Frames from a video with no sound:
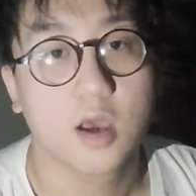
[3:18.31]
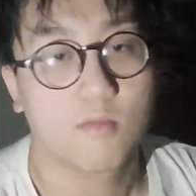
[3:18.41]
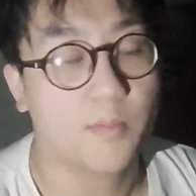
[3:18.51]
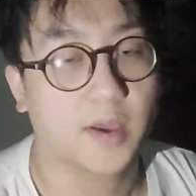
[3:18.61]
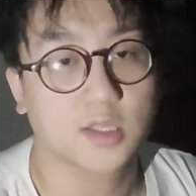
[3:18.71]

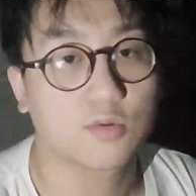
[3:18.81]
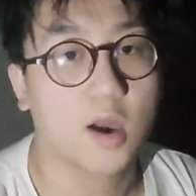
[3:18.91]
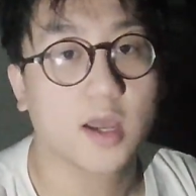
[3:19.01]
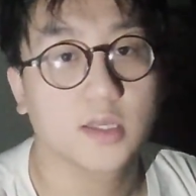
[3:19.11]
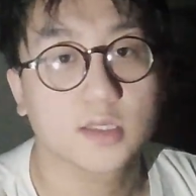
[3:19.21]
mopping it
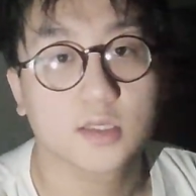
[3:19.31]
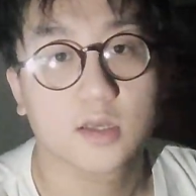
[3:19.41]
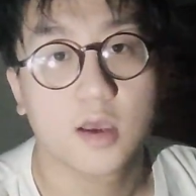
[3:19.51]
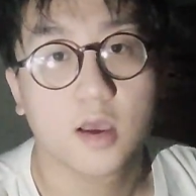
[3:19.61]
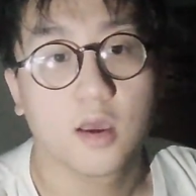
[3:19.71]
twice,
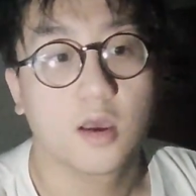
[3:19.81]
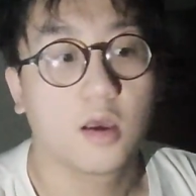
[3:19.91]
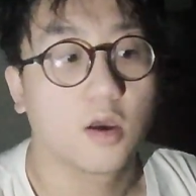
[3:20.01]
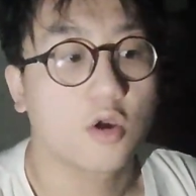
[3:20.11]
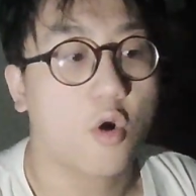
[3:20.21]

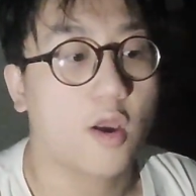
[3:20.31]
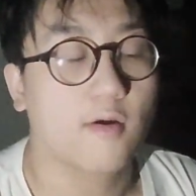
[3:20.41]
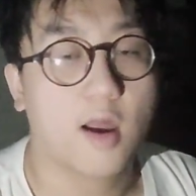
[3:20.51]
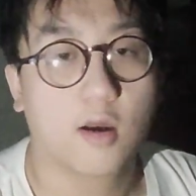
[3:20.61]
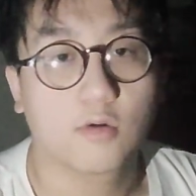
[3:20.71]
going
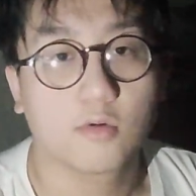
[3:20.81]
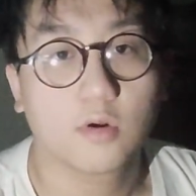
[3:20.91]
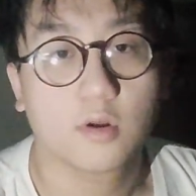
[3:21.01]
around,